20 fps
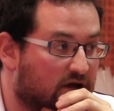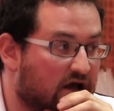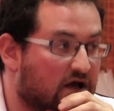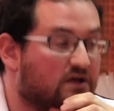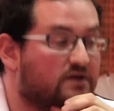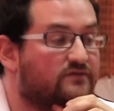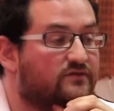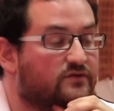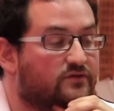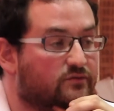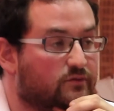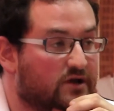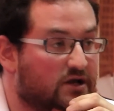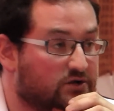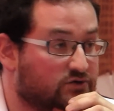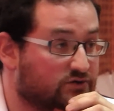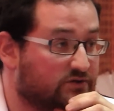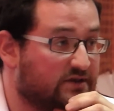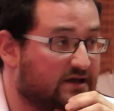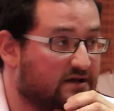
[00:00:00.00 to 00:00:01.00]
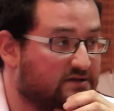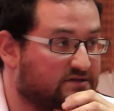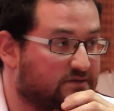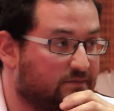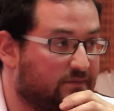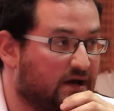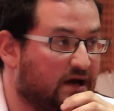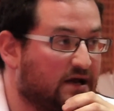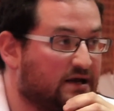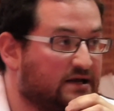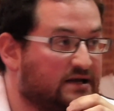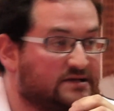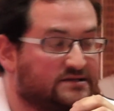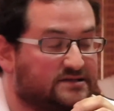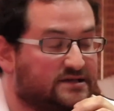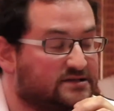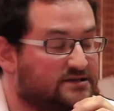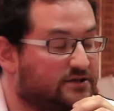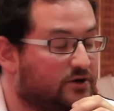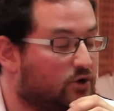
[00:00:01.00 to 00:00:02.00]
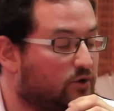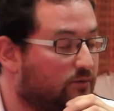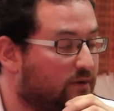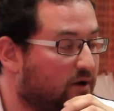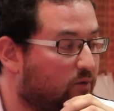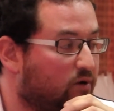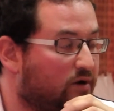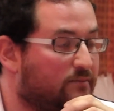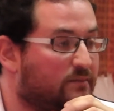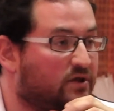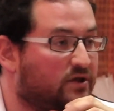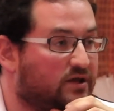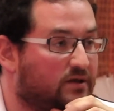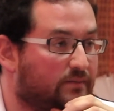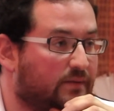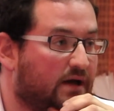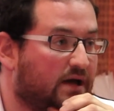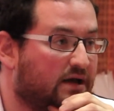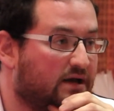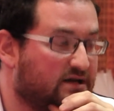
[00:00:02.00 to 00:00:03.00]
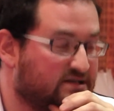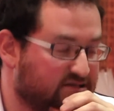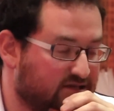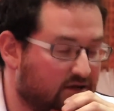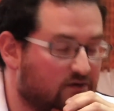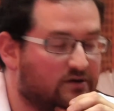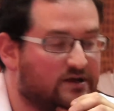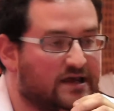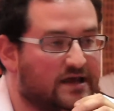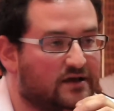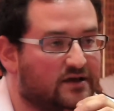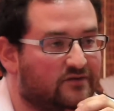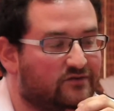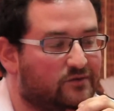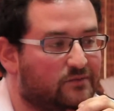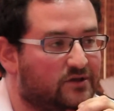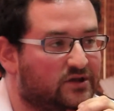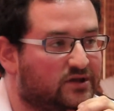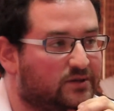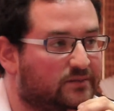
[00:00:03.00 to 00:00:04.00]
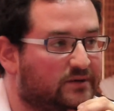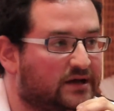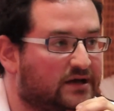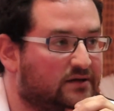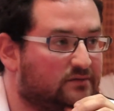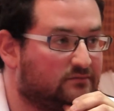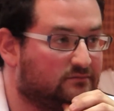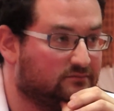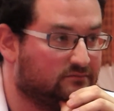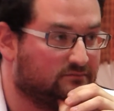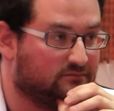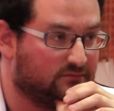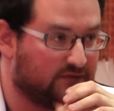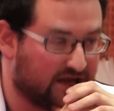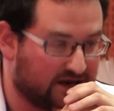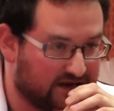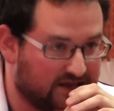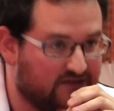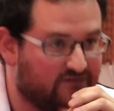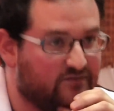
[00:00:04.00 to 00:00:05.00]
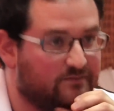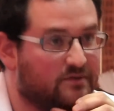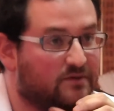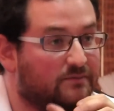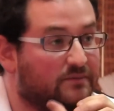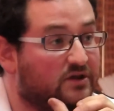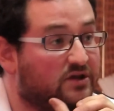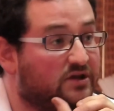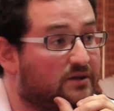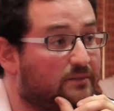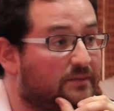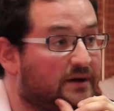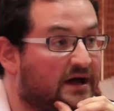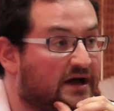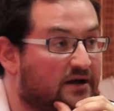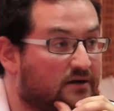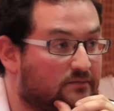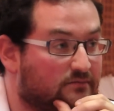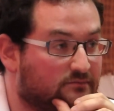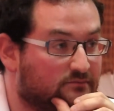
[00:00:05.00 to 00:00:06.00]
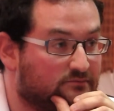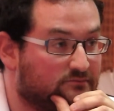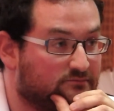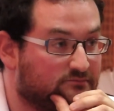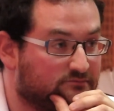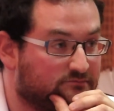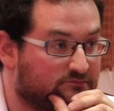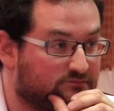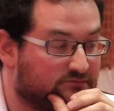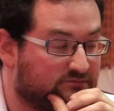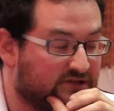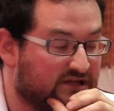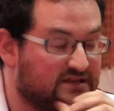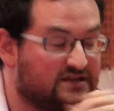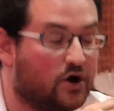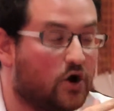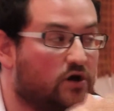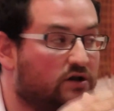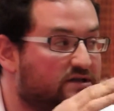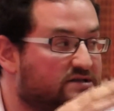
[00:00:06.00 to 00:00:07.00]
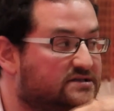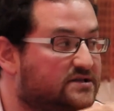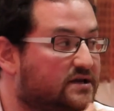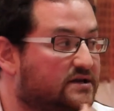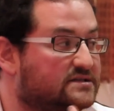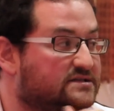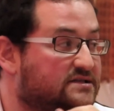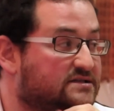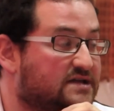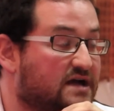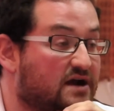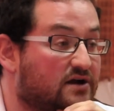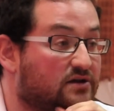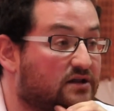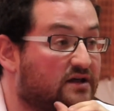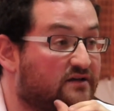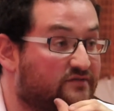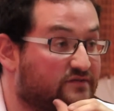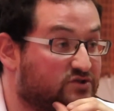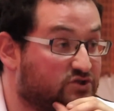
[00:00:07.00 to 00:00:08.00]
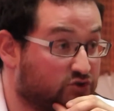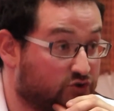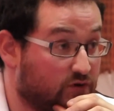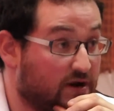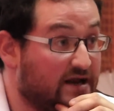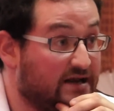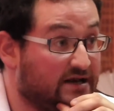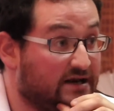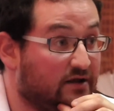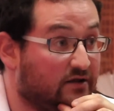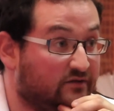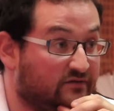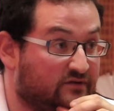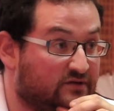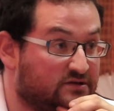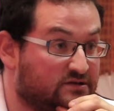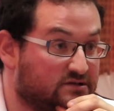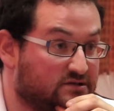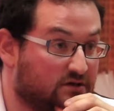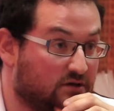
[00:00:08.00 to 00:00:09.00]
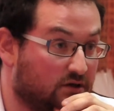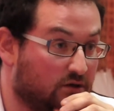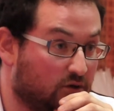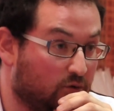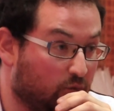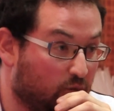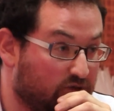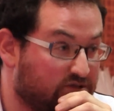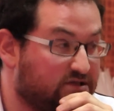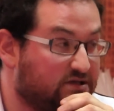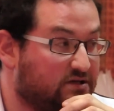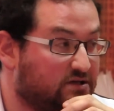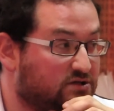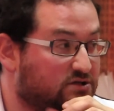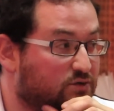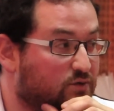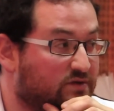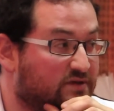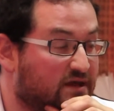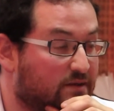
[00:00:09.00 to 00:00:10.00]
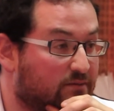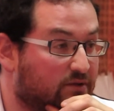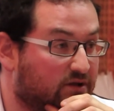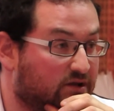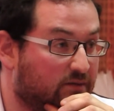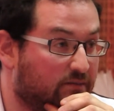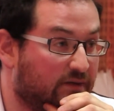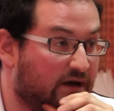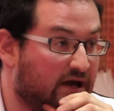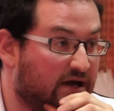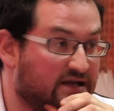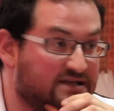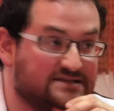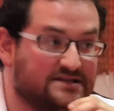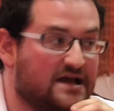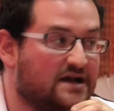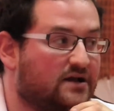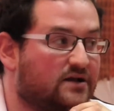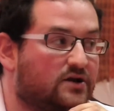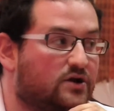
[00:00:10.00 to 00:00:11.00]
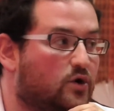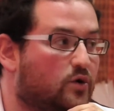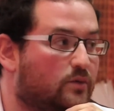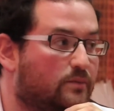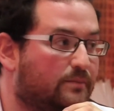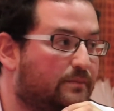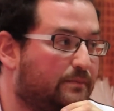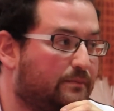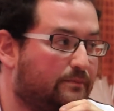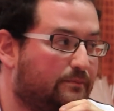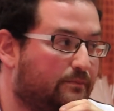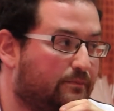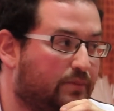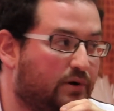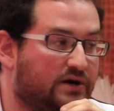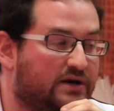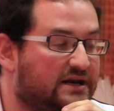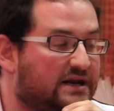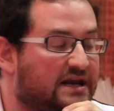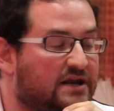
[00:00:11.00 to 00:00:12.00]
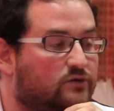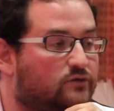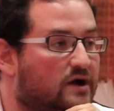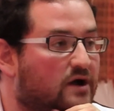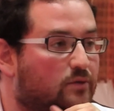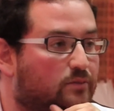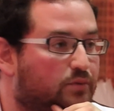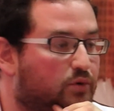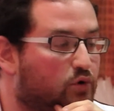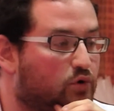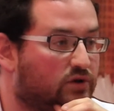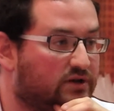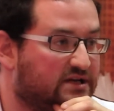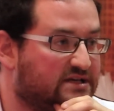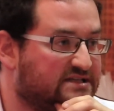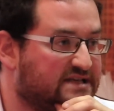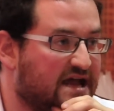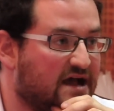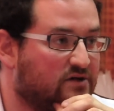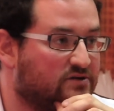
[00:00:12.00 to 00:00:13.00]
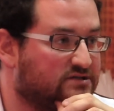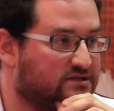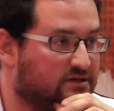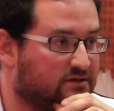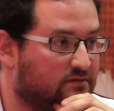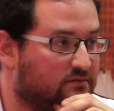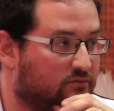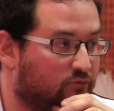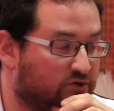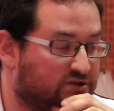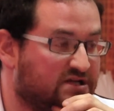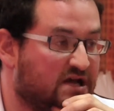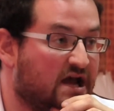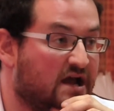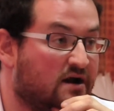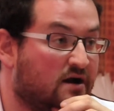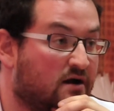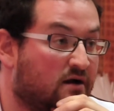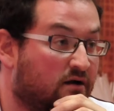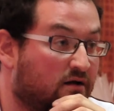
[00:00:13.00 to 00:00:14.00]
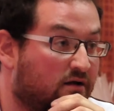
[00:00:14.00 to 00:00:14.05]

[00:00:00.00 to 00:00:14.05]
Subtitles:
I'll give you 300,000 baht. And he says, no, I want 1,000,000 baht. And I say, okay, I'll give you 1,000,000 baht. And I give him 1,000,000 baht. And all he's done his entire life is trade in elephants. What's he going to do with that 1,000,000 baht? He's not going to go and put an in-ground pool in his house and retire.